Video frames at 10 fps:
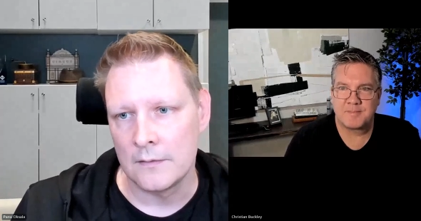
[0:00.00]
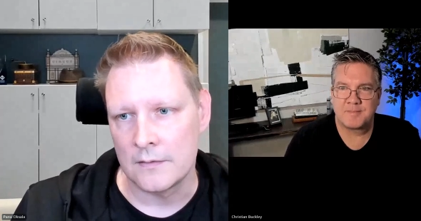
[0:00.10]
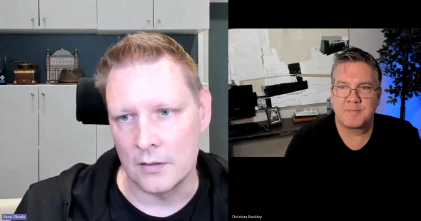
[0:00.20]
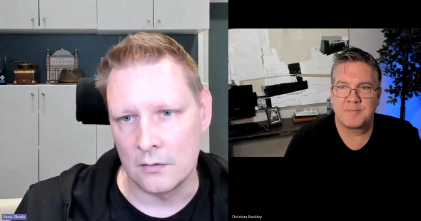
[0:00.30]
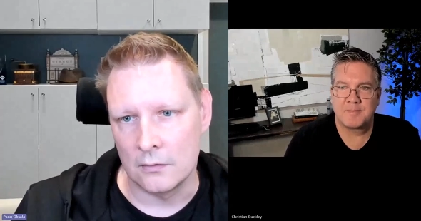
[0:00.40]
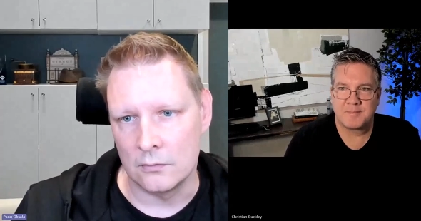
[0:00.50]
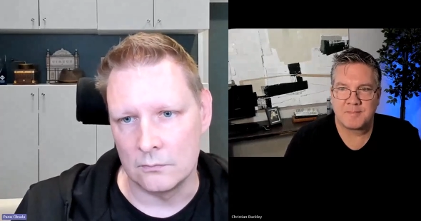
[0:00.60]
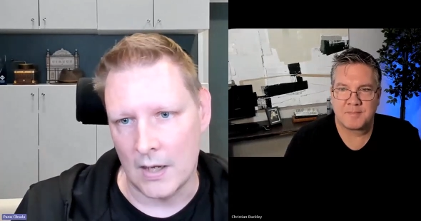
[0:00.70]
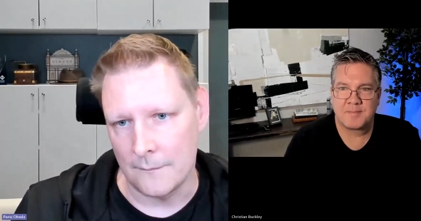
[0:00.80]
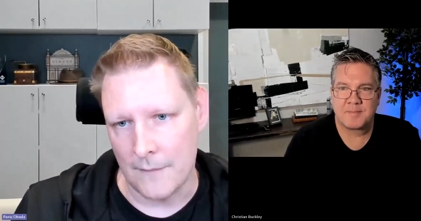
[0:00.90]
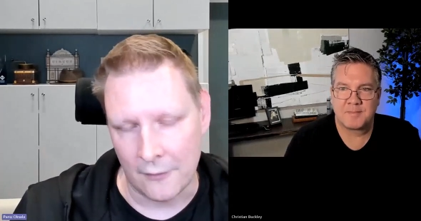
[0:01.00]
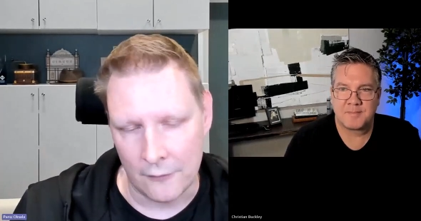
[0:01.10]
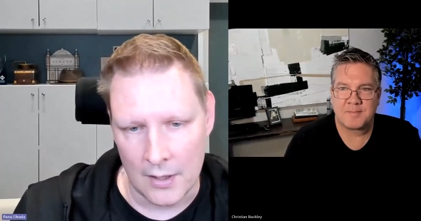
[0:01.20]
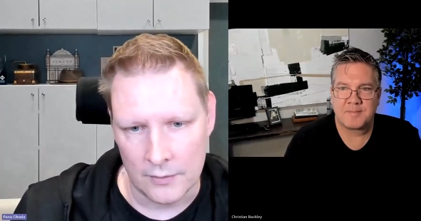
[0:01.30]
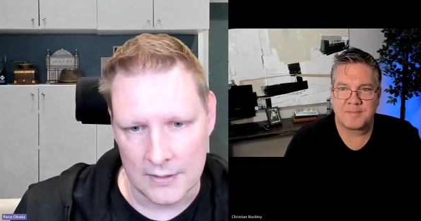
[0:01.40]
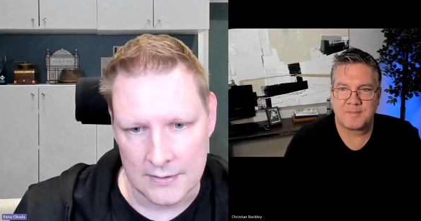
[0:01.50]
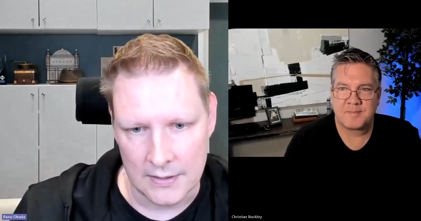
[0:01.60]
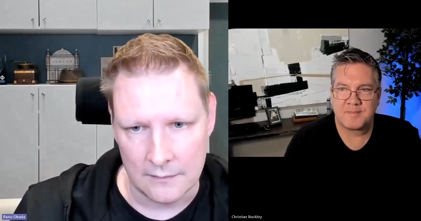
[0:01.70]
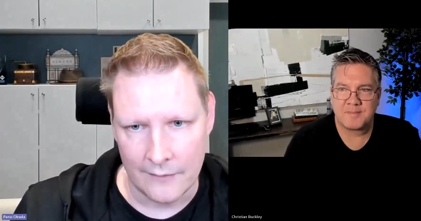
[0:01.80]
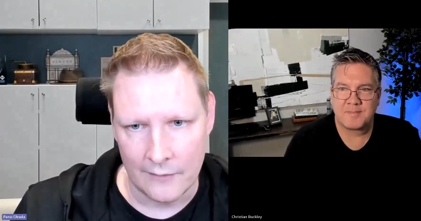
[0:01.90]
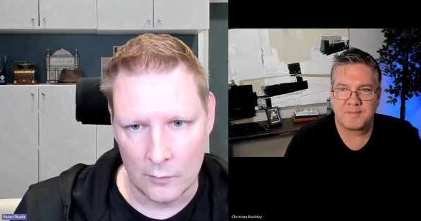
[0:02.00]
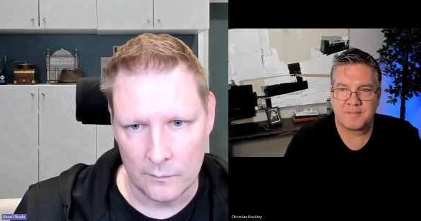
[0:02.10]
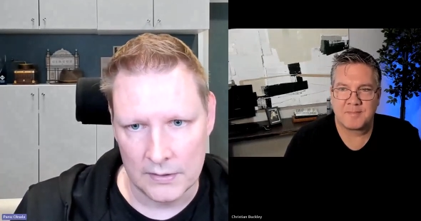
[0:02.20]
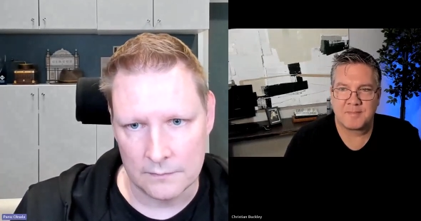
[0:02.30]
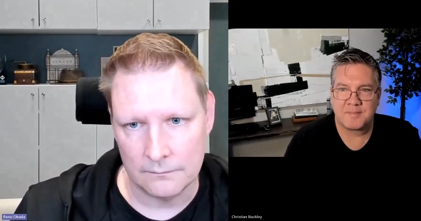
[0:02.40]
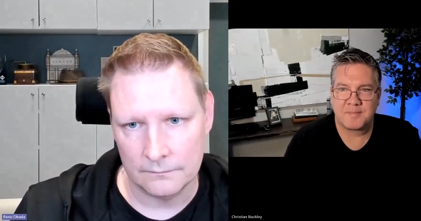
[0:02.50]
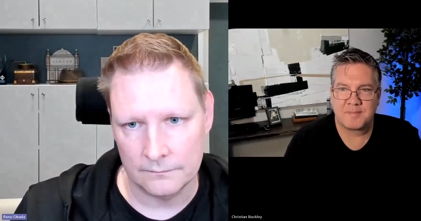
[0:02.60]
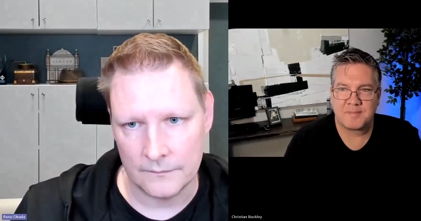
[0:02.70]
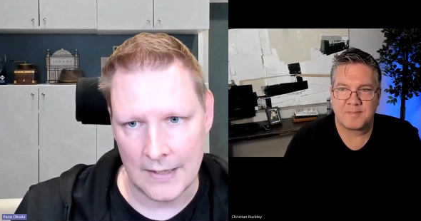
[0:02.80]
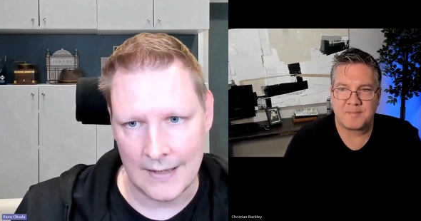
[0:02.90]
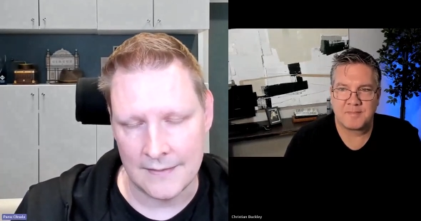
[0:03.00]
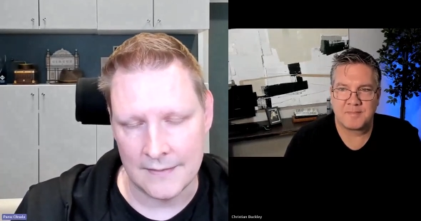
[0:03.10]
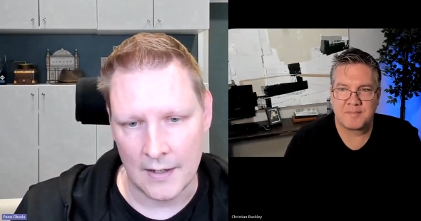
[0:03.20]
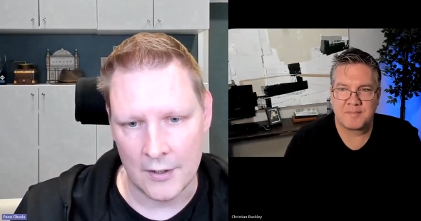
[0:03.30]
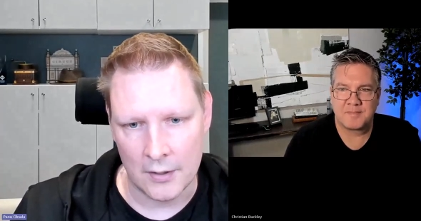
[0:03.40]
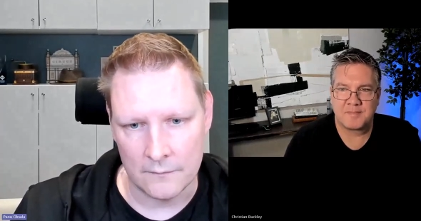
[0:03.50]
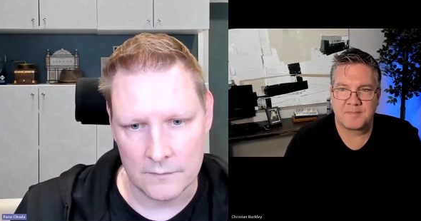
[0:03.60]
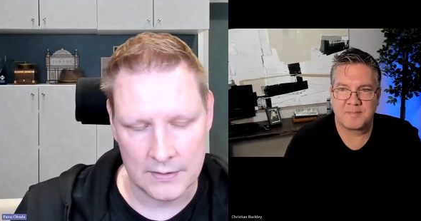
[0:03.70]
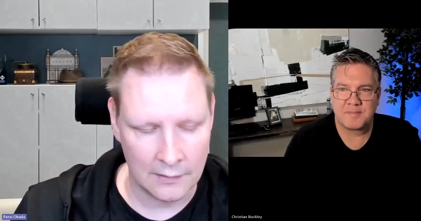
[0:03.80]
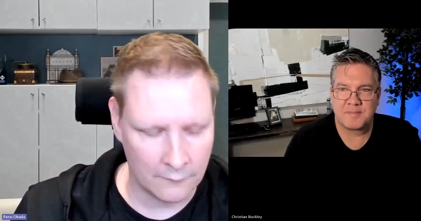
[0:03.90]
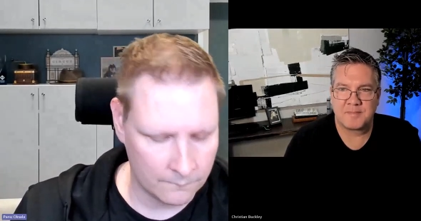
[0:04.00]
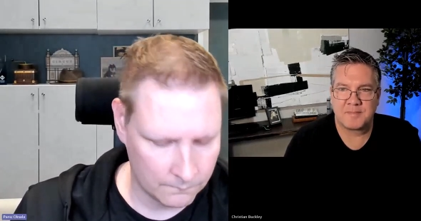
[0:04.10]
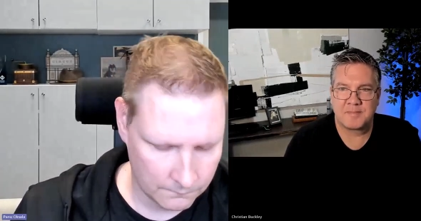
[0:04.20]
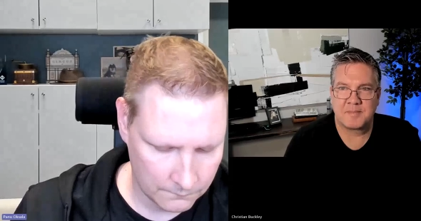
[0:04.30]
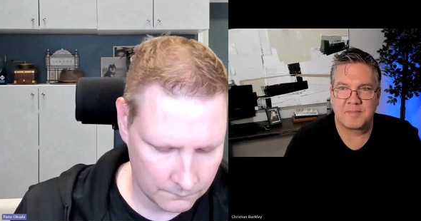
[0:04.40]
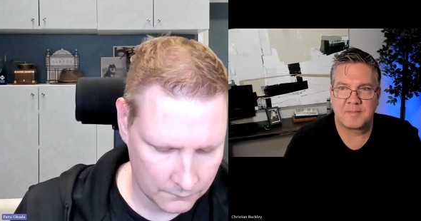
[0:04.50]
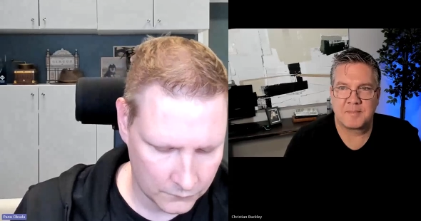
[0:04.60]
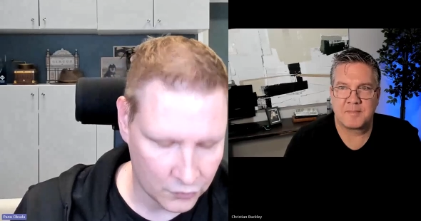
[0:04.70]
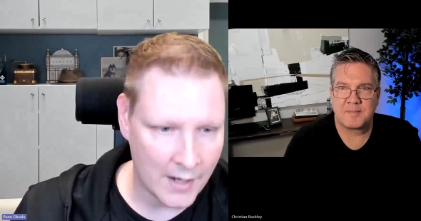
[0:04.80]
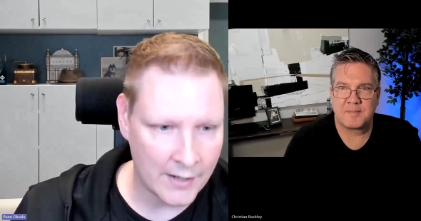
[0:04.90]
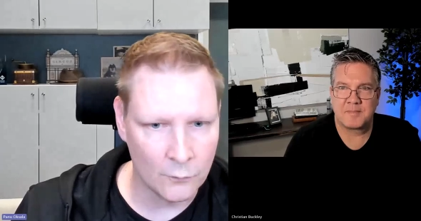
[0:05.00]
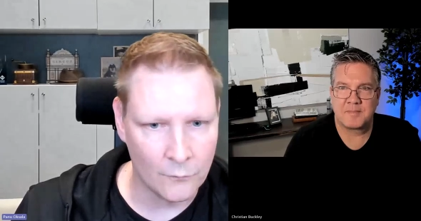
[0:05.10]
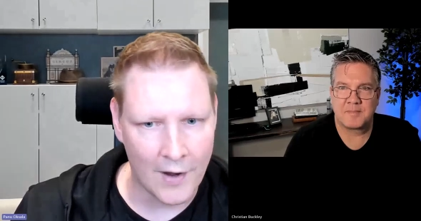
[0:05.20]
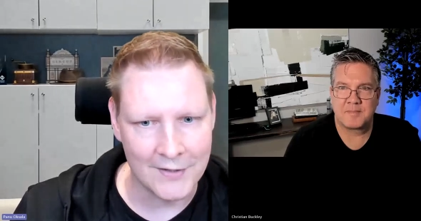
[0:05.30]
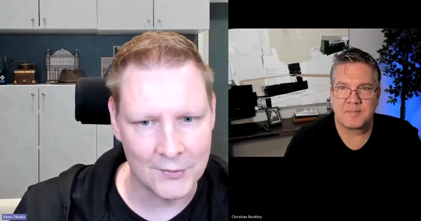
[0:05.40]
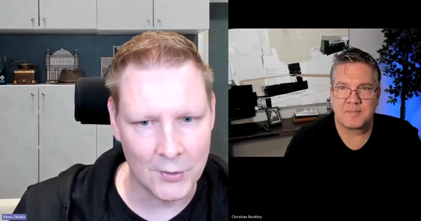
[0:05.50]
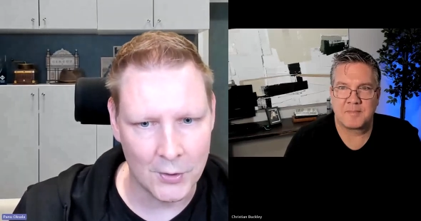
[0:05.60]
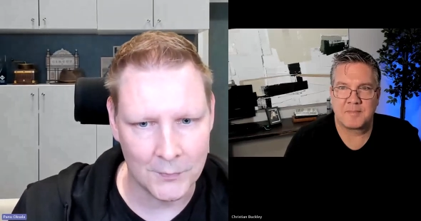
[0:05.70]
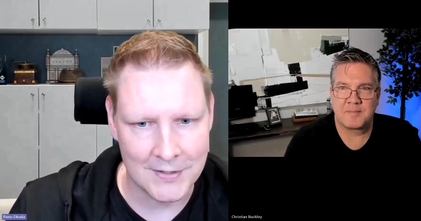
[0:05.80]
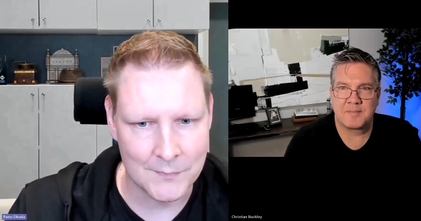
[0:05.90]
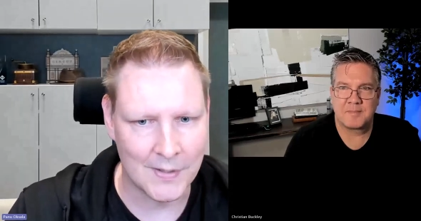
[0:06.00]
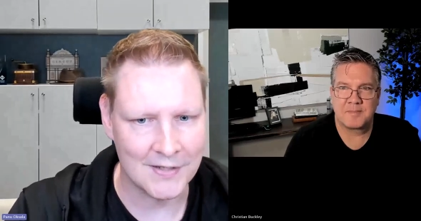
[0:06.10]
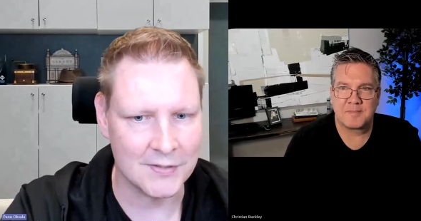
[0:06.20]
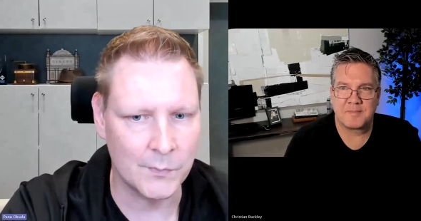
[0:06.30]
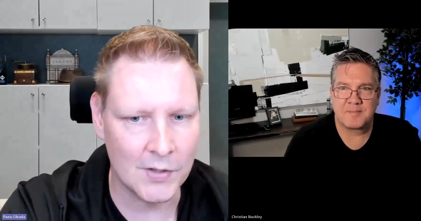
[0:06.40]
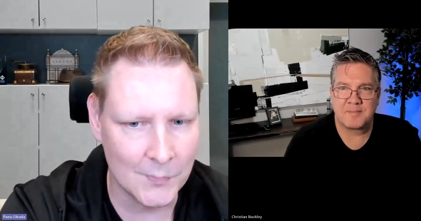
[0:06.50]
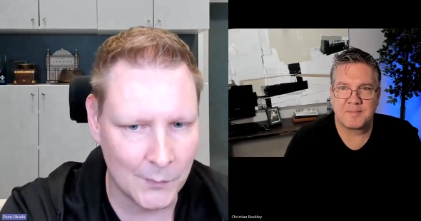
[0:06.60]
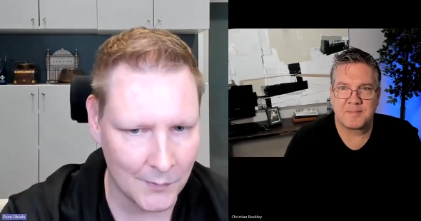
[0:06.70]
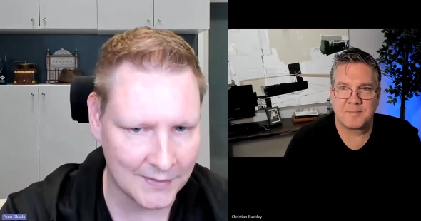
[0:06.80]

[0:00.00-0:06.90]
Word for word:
Speaker 1: So my background is in development, and I still try to write code as much as possible.